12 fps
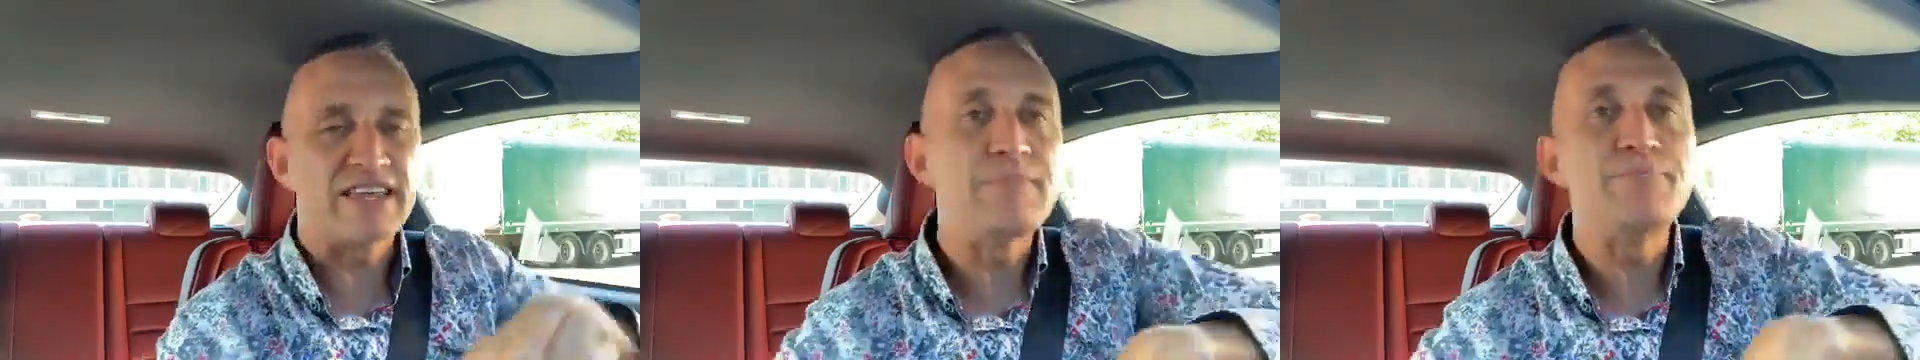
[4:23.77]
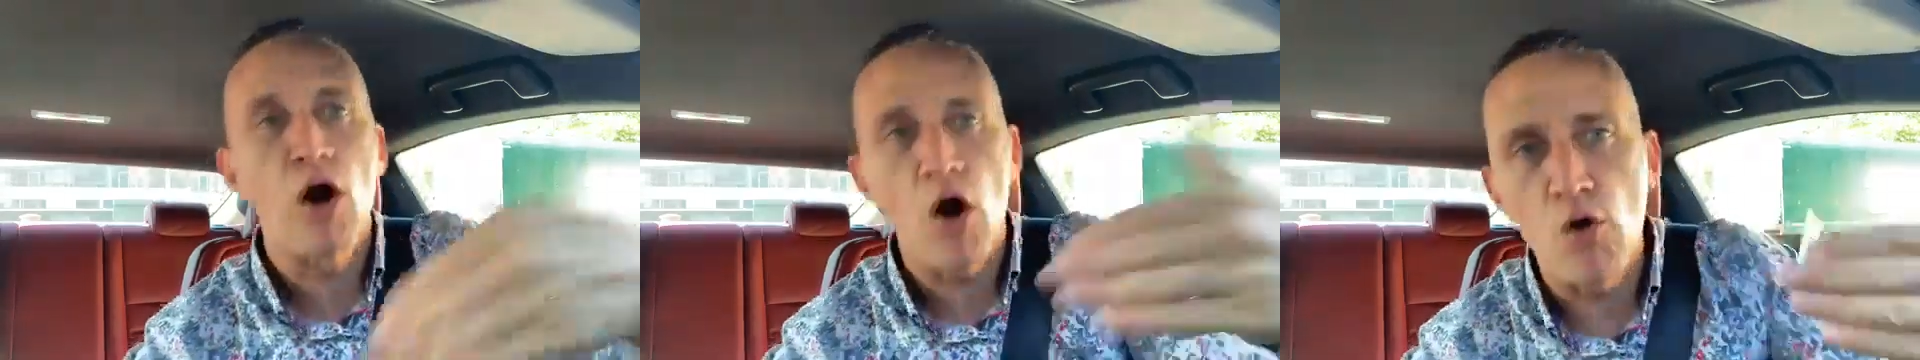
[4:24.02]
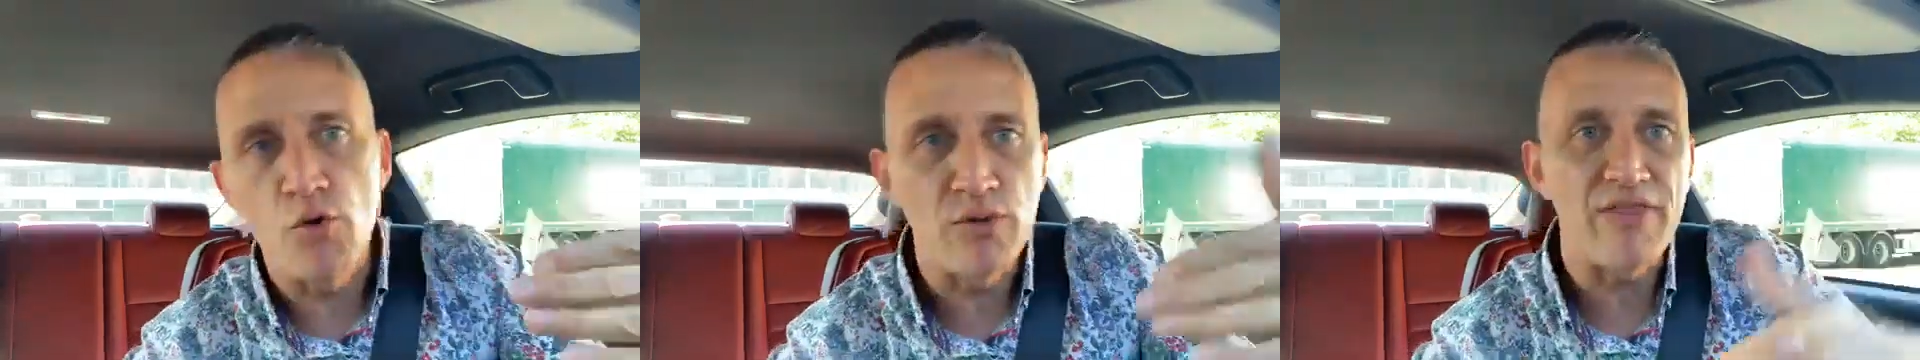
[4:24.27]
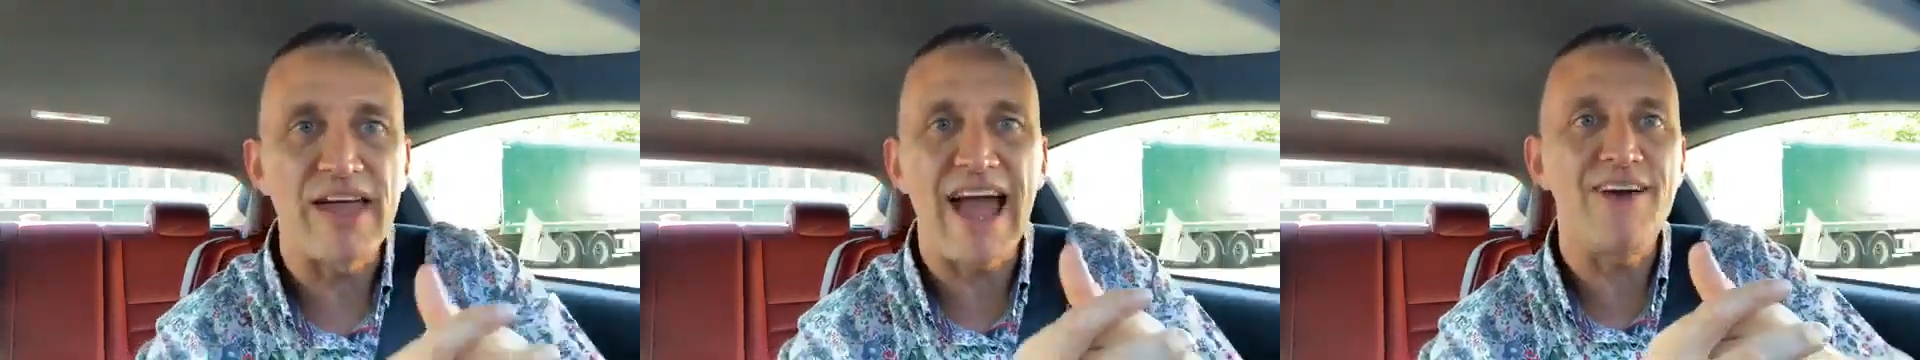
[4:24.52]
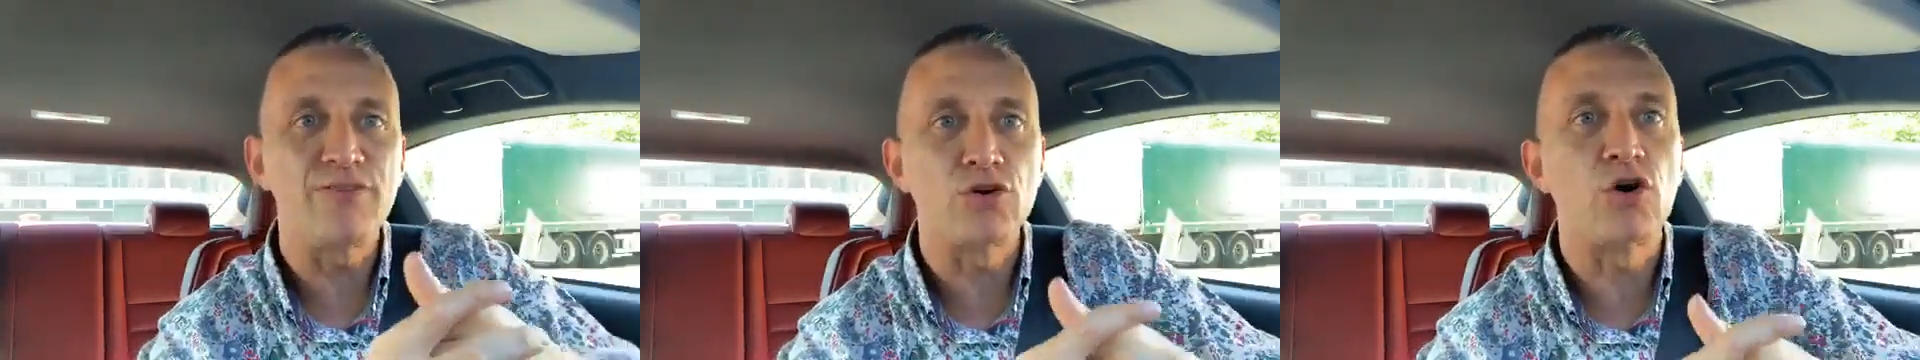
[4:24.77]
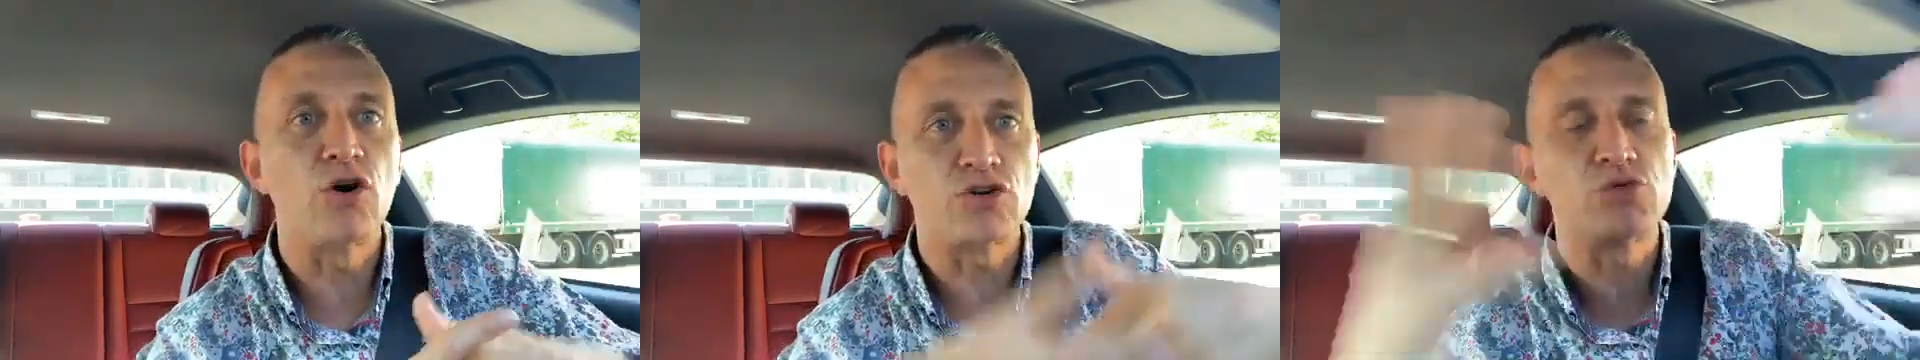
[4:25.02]
and they moan that they
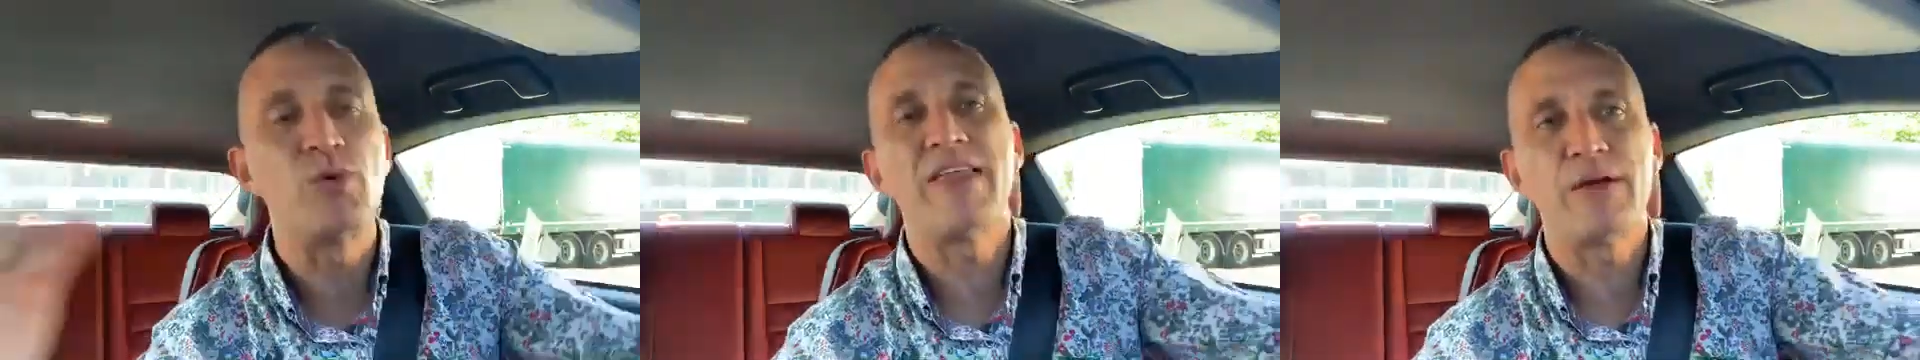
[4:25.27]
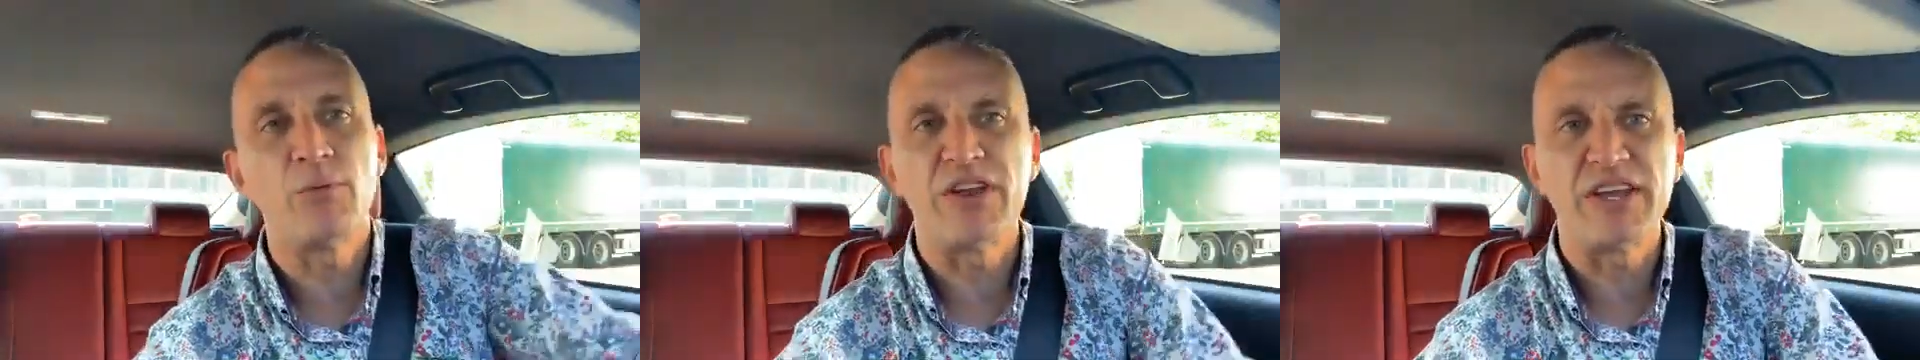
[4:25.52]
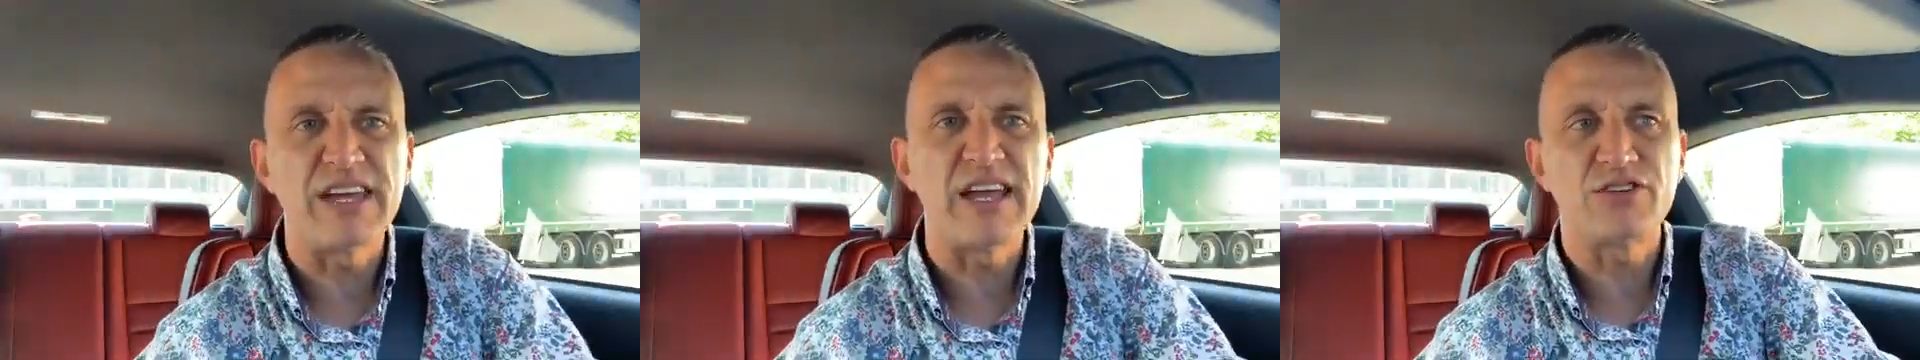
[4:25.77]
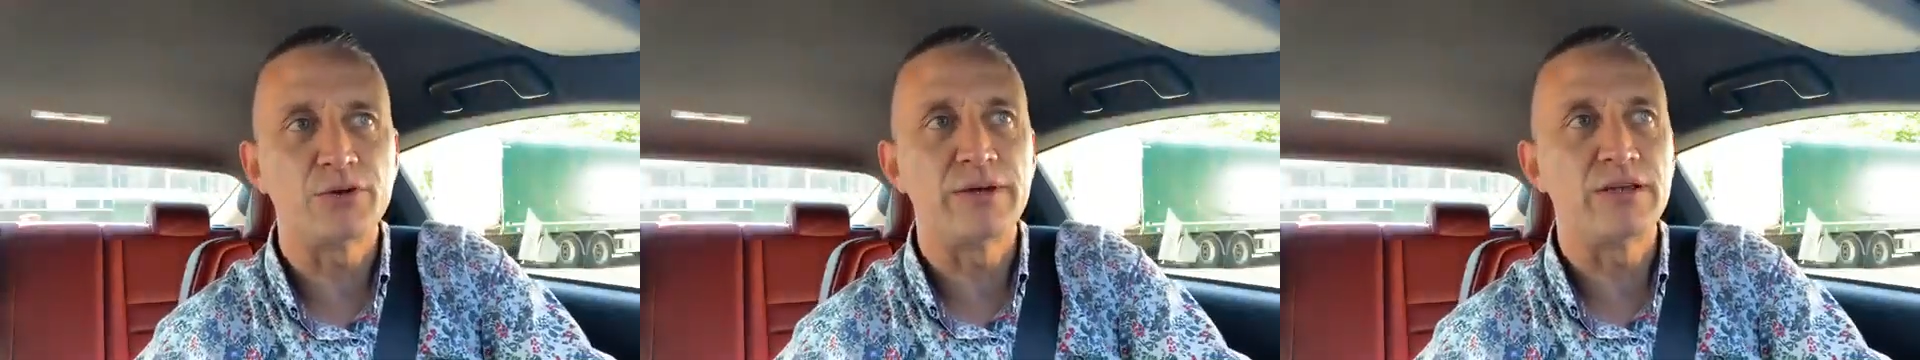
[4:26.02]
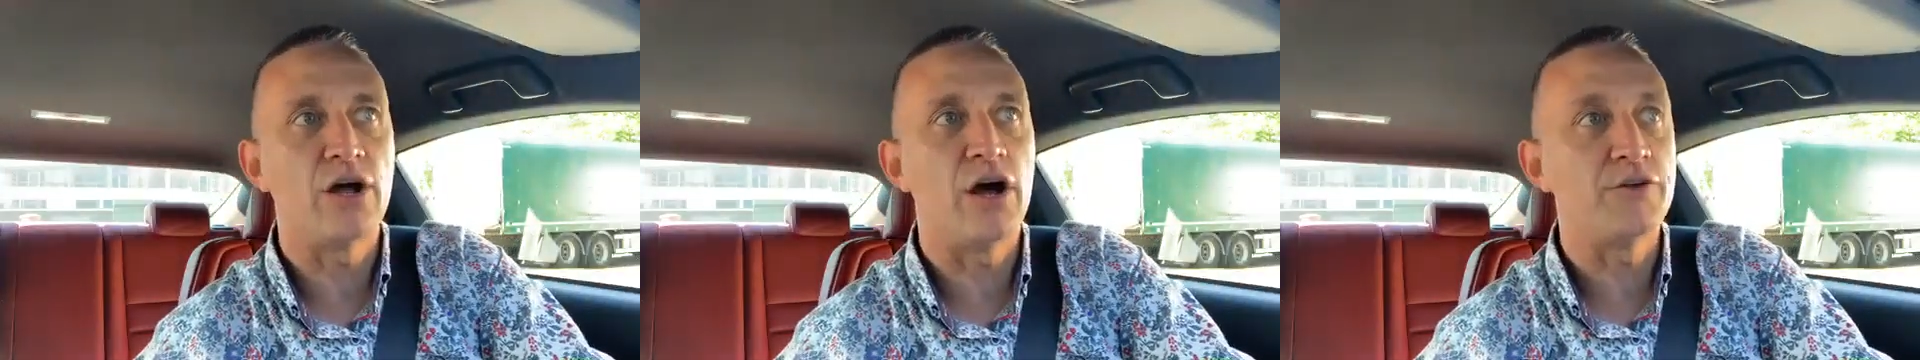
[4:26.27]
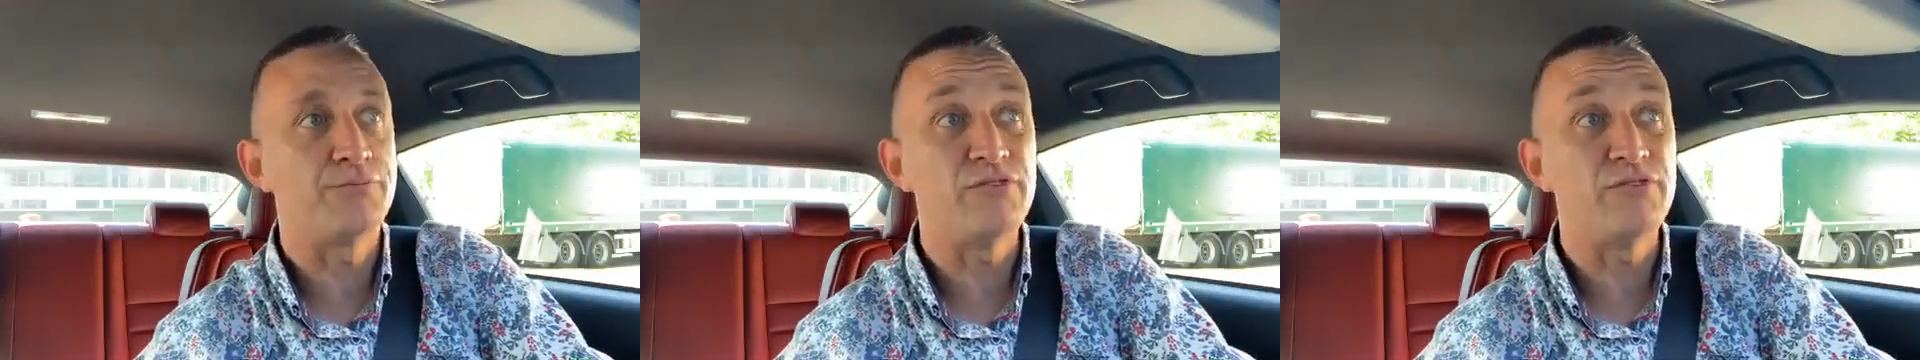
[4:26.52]
haven't got to where they want to get to in life.